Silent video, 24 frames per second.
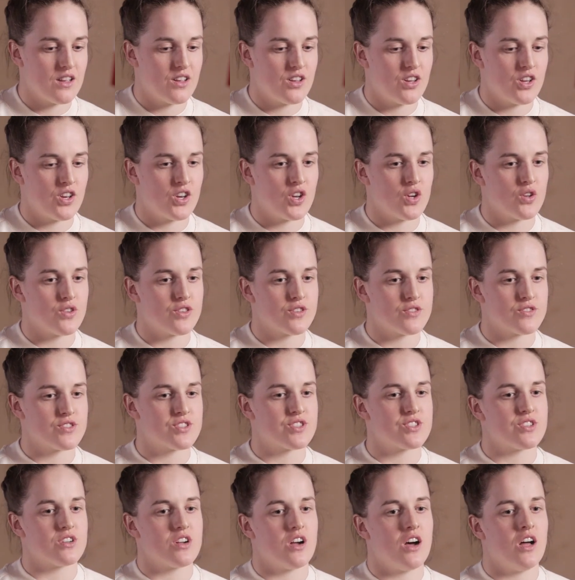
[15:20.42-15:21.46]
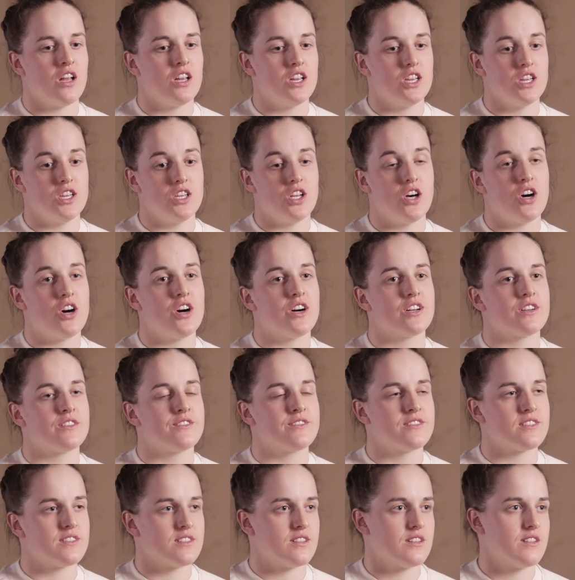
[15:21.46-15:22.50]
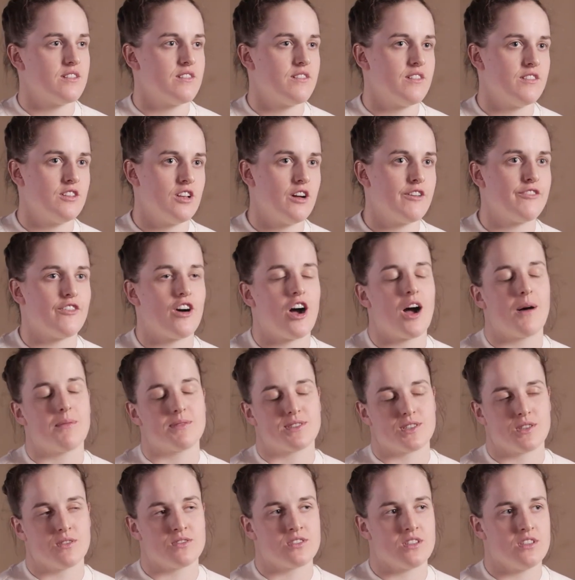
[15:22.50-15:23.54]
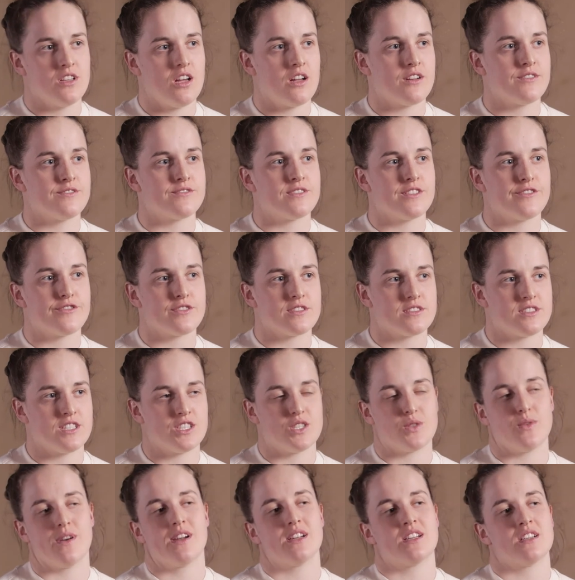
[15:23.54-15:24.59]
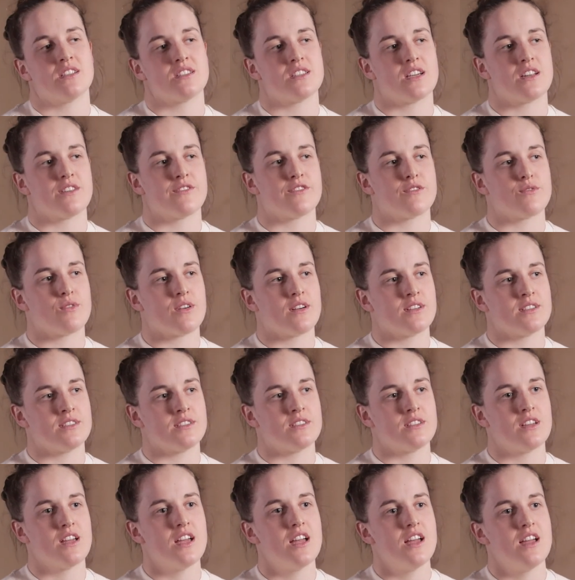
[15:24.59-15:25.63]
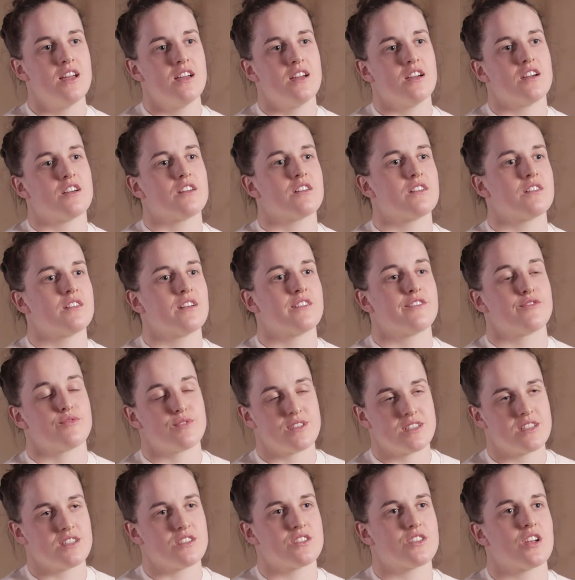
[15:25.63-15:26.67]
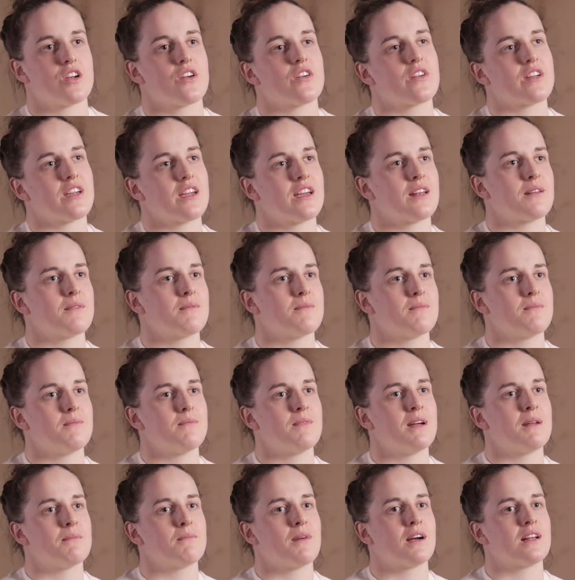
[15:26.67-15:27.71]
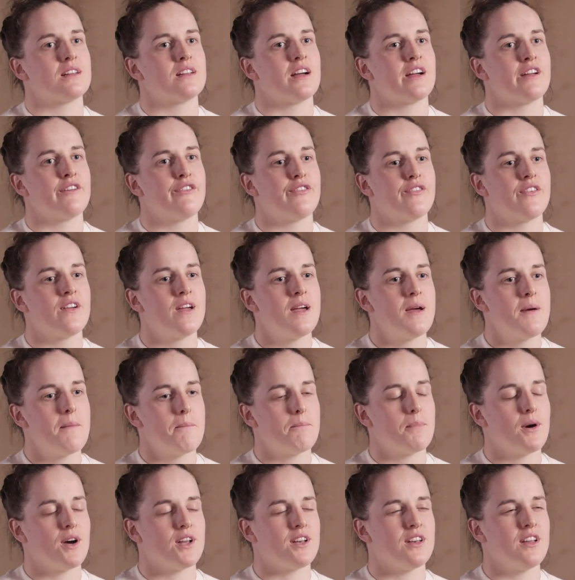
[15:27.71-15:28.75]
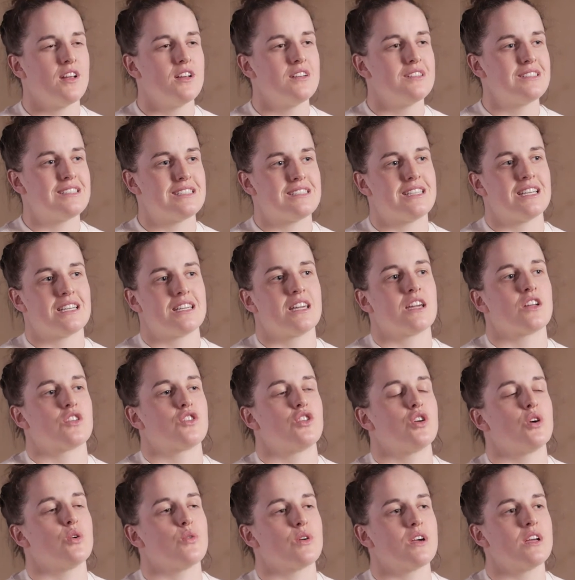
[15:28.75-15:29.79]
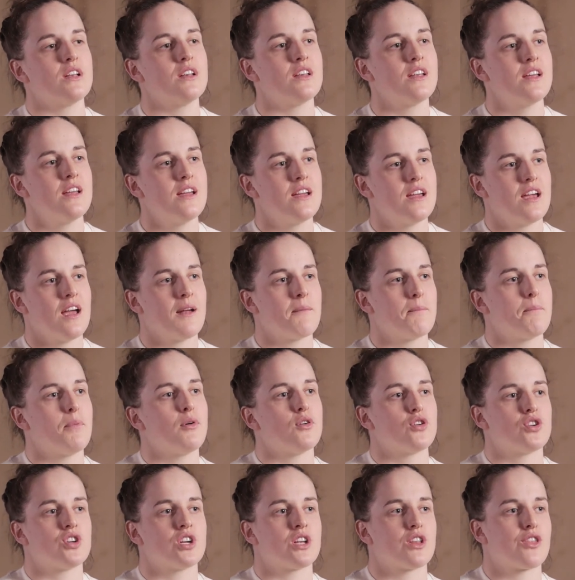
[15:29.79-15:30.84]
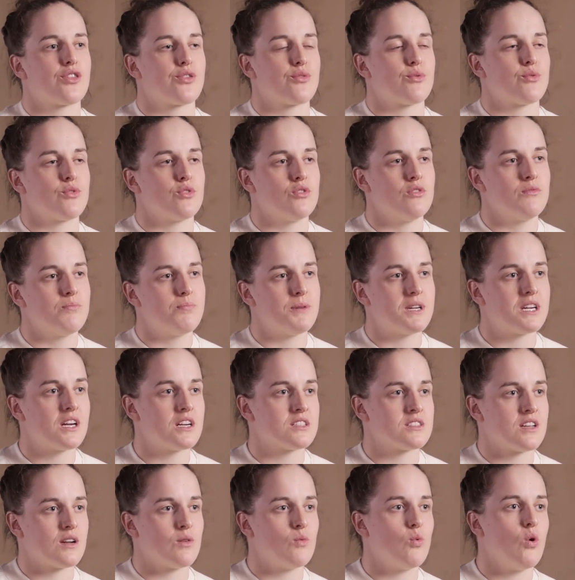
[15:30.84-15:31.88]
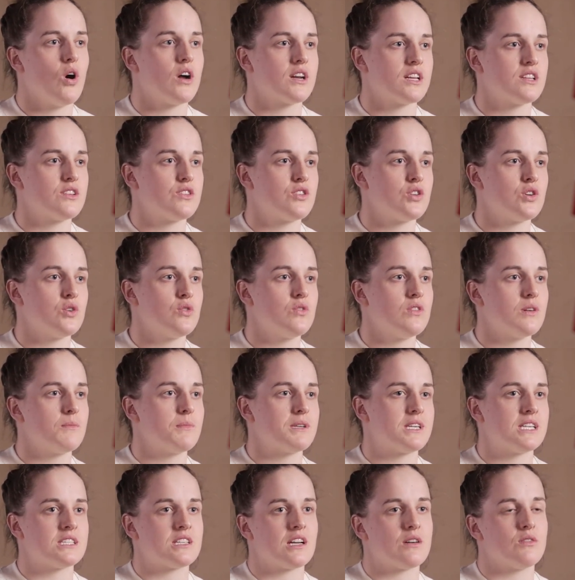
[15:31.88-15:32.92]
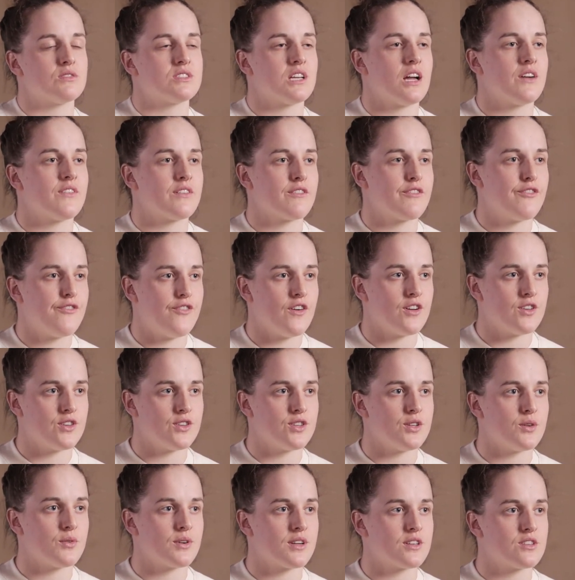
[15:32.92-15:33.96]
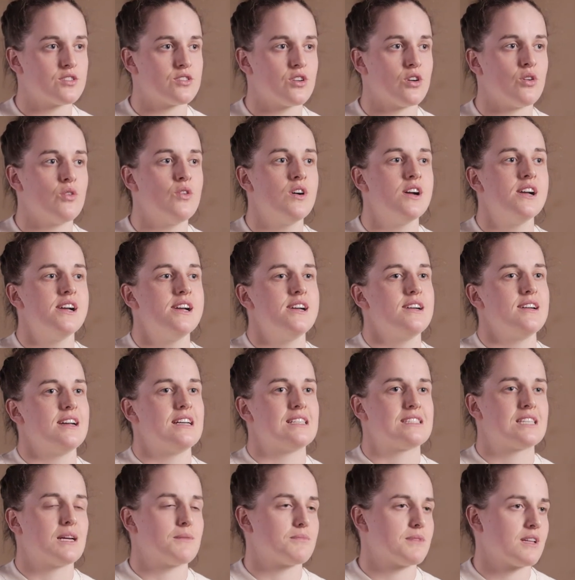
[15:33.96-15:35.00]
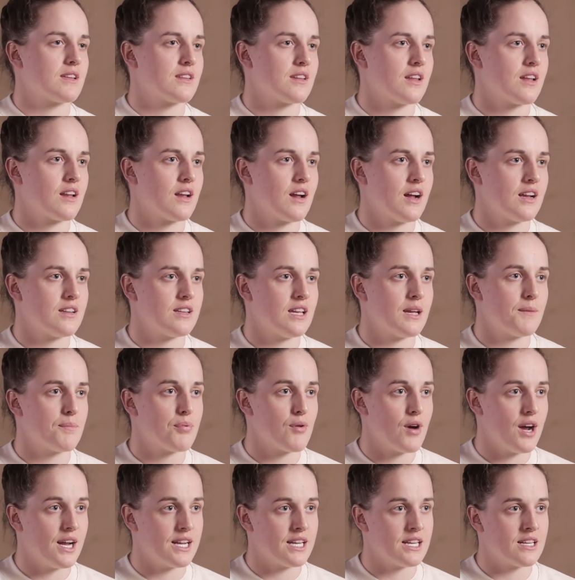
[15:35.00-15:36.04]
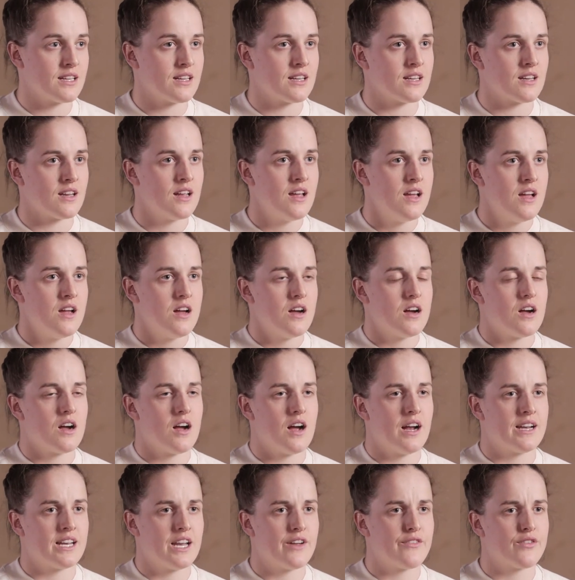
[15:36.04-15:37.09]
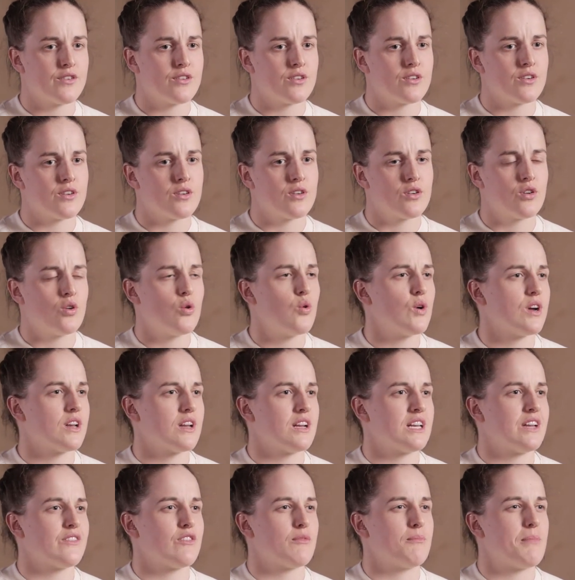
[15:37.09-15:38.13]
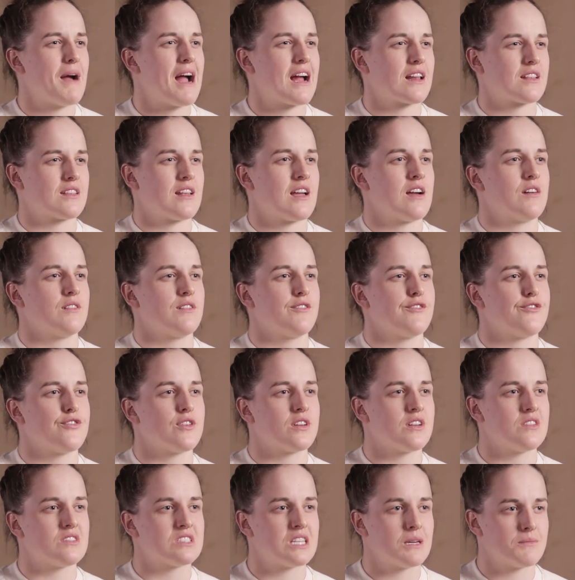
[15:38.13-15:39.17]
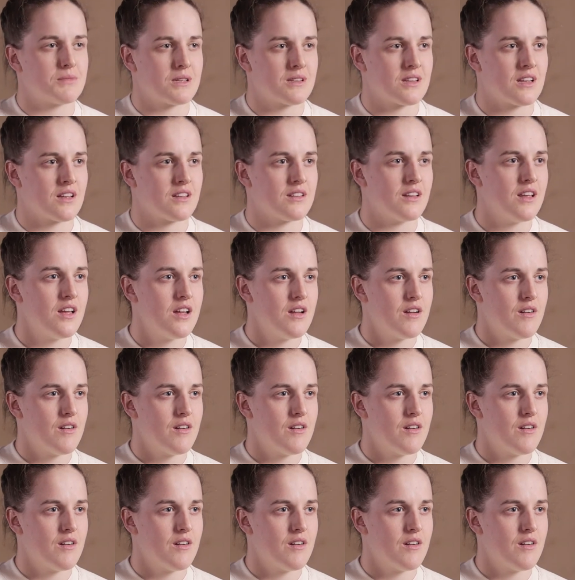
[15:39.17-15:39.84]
you know, there's a lot of a lot of obstacles, a lot of different situations that have arisen, uh, that have risen sorry, in in my life, but sticking to it and pushing through because I wanted to and because I was having fun doing so is something that I take pride in. And uh, I never quit, I never back down in front of something that